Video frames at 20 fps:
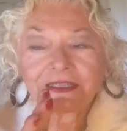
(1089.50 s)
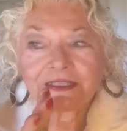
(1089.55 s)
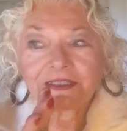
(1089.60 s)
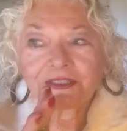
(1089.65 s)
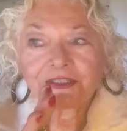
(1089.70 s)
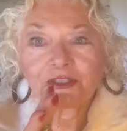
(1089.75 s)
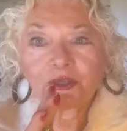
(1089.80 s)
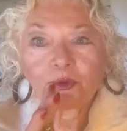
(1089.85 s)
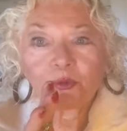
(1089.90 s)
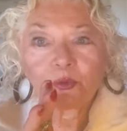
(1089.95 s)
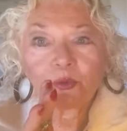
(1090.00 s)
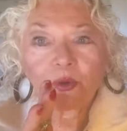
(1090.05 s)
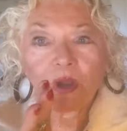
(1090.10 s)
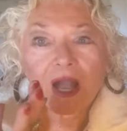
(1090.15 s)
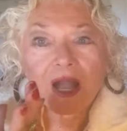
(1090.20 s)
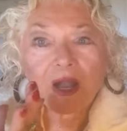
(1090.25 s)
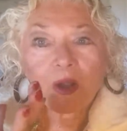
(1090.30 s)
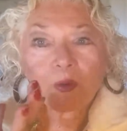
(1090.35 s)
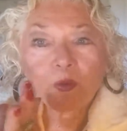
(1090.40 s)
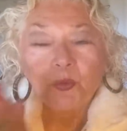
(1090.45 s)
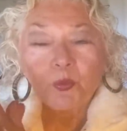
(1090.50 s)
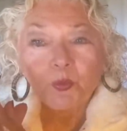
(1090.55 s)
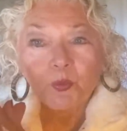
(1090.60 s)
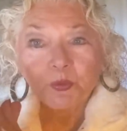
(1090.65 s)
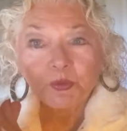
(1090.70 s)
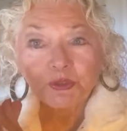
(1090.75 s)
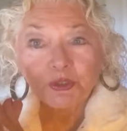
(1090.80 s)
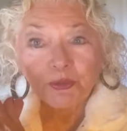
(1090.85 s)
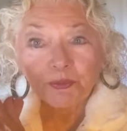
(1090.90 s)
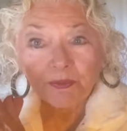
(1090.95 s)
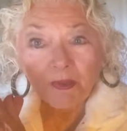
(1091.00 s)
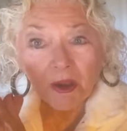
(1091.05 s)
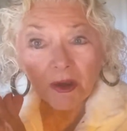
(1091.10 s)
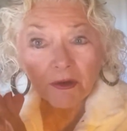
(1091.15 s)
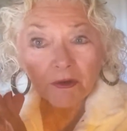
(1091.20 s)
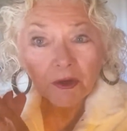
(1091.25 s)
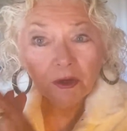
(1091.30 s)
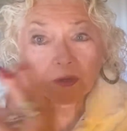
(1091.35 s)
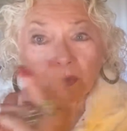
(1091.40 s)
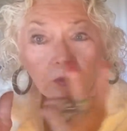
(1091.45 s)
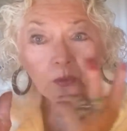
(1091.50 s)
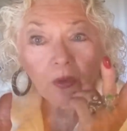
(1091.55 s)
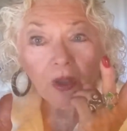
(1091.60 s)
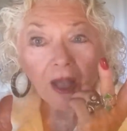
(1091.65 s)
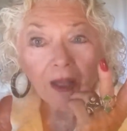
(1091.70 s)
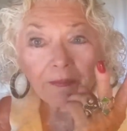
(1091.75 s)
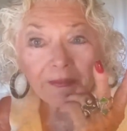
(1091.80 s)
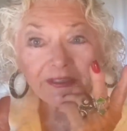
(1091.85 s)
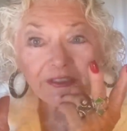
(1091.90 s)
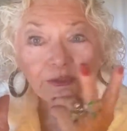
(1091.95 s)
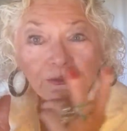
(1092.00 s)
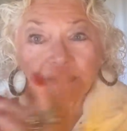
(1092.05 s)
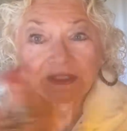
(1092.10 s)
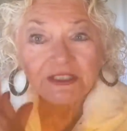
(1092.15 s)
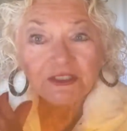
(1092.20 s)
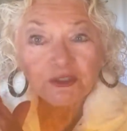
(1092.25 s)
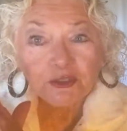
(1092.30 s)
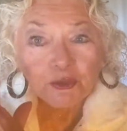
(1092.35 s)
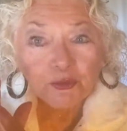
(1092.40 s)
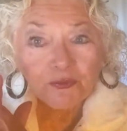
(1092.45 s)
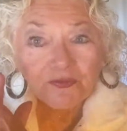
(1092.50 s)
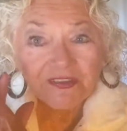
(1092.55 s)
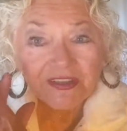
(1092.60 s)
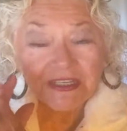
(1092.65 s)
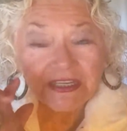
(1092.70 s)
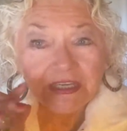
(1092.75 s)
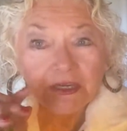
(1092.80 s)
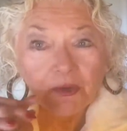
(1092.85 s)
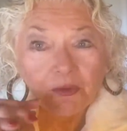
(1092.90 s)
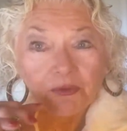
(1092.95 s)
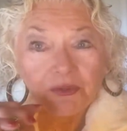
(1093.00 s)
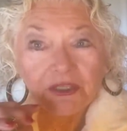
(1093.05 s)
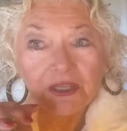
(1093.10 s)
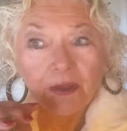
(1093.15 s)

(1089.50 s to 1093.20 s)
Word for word: So tomorrow I'll be doing 2 videos.